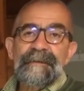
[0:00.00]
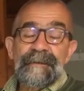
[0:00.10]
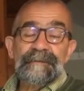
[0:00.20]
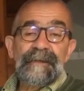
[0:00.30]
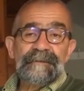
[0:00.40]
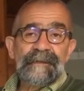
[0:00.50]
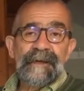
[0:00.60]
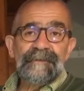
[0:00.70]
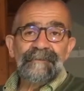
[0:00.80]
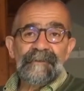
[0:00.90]
There's lots of
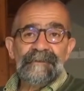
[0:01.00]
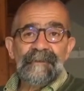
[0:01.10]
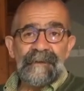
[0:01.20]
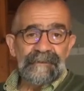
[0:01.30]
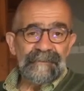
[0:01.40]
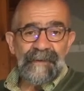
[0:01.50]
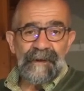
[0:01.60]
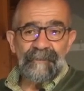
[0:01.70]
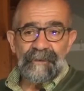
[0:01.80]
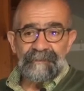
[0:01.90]
controversy about this
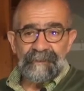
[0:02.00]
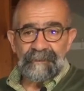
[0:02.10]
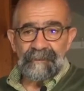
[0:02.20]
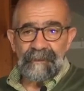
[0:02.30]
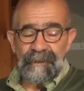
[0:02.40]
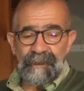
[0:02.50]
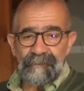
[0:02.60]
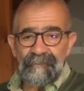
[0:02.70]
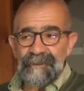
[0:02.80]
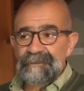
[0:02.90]
power posing
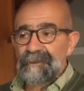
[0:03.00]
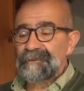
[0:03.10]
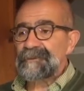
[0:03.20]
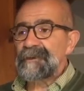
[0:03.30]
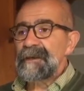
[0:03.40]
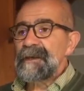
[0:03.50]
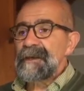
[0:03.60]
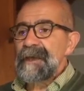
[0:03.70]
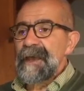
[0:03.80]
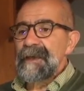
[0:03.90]
research,
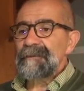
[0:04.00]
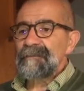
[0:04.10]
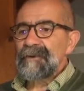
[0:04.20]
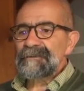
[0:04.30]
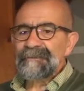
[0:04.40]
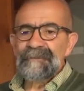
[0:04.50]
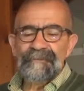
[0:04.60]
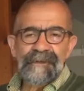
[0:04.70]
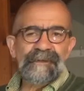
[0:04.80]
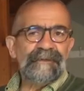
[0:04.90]
and most of
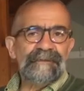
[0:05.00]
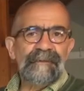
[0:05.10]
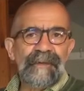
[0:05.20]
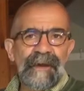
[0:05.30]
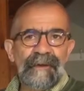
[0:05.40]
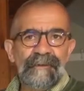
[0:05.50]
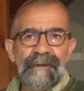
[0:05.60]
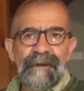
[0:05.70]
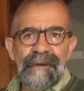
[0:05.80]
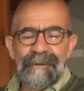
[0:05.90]
it really is about
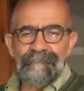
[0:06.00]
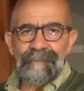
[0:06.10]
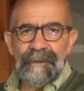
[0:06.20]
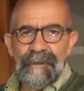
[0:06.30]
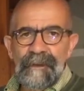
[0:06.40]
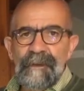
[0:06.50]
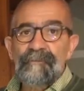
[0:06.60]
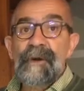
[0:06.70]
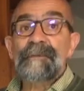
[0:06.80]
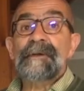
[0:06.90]

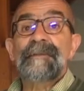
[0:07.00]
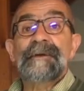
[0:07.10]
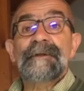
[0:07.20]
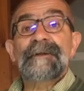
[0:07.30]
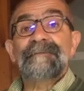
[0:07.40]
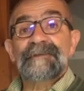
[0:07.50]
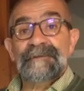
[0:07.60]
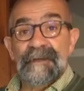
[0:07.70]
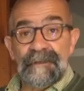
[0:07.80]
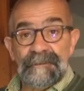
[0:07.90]
replicability of the
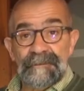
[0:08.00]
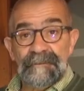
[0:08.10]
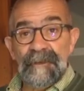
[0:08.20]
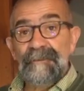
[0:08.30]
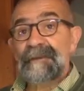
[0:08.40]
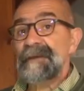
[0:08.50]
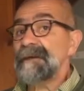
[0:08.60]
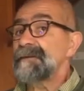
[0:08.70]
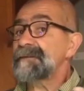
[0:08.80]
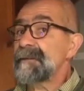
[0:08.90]
studies. So I'm going to
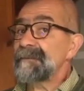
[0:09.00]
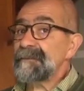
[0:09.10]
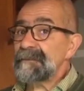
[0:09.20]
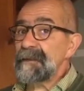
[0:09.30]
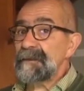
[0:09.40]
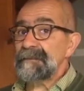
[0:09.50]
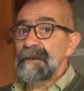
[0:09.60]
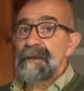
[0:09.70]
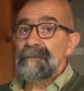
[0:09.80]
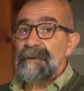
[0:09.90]
tell you some of the studies,
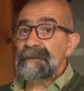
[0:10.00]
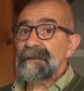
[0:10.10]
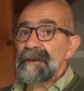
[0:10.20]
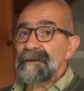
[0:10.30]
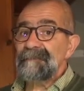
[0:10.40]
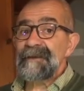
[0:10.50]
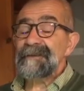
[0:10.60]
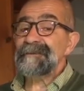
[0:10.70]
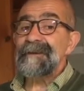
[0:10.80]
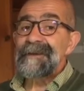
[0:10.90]
but I'll tell you in
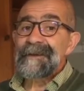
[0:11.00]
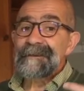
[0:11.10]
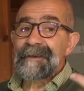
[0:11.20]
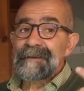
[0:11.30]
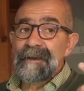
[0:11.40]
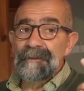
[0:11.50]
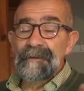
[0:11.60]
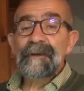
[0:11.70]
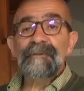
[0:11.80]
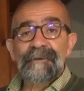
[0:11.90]
advance that a
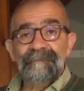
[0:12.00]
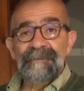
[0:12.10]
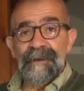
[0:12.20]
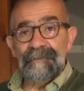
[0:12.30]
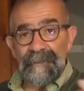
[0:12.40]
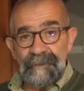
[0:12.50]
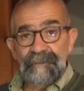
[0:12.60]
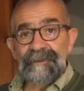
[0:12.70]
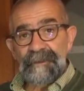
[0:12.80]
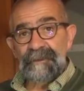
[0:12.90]
number of them,
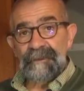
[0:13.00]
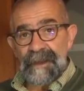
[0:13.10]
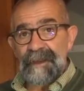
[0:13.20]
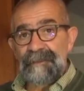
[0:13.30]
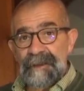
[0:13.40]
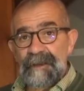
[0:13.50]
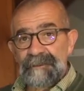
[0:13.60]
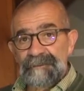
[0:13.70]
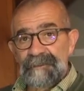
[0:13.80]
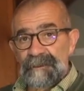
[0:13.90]
particularly Amy
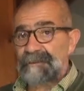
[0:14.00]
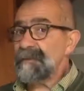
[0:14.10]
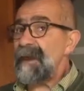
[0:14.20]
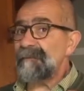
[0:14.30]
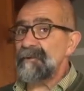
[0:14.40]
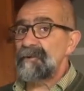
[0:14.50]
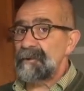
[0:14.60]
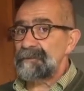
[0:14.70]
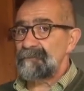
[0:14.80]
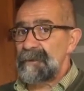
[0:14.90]
Cuddy studies, have been
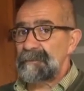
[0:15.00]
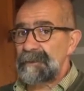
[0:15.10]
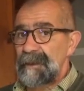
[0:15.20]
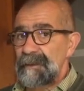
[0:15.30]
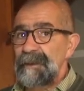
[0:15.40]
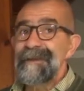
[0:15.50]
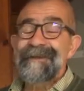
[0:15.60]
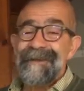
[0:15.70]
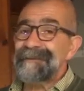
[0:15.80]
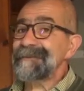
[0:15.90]
hard to replicate.
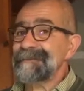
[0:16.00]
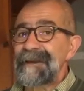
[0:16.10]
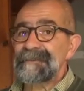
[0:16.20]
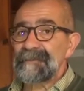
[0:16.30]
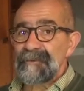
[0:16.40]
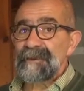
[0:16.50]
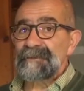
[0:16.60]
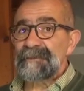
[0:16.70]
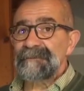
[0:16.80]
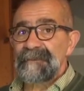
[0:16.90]
And there's lots of
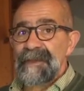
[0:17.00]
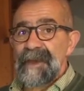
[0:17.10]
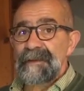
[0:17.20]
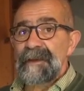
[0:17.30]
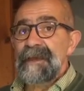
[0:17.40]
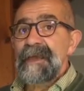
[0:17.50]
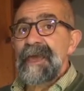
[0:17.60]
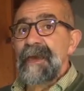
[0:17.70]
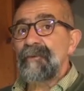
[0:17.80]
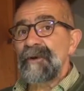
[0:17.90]
reasons for that,
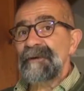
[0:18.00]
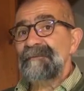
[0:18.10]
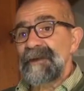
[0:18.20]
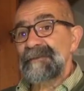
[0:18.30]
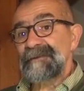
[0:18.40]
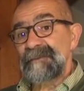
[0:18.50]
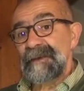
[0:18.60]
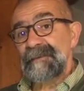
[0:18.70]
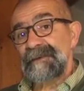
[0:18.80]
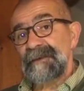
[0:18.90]
and one of them is
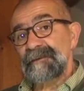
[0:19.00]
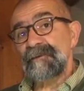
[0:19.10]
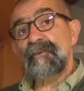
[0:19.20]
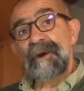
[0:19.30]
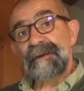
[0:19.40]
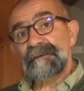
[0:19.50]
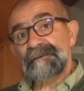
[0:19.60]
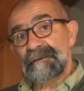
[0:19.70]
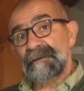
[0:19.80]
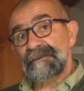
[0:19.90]
maybe that the way the
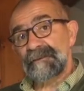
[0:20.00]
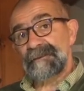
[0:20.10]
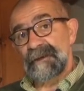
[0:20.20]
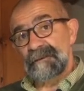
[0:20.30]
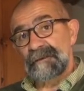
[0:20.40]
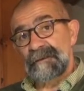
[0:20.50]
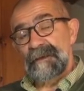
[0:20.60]
studies were done.